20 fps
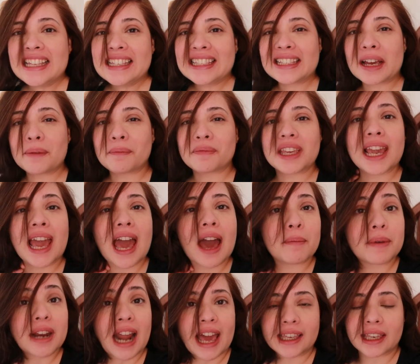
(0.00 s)
Something
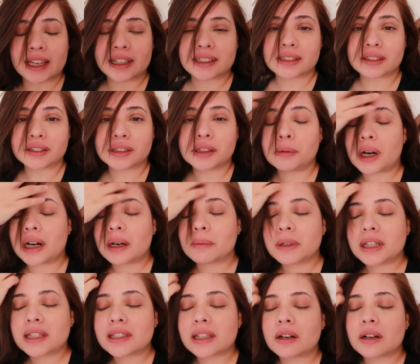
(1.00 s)
happened. I can't tell you what because